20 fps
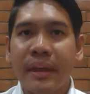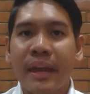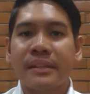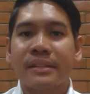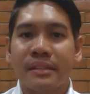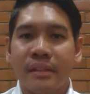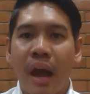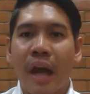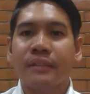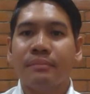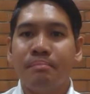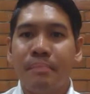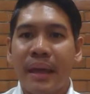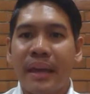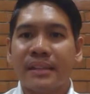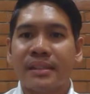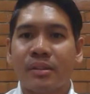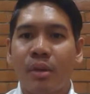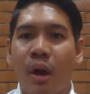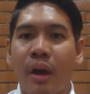is not
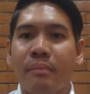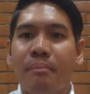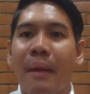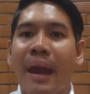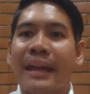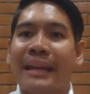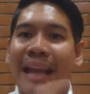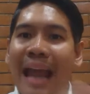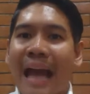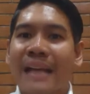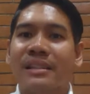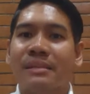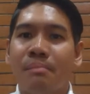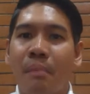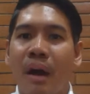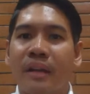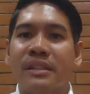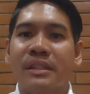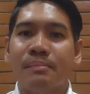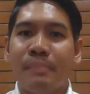based on my last
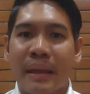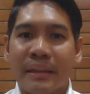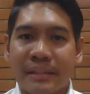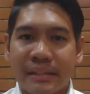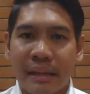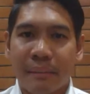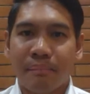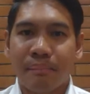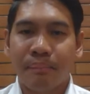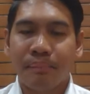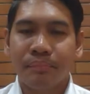month's payslip.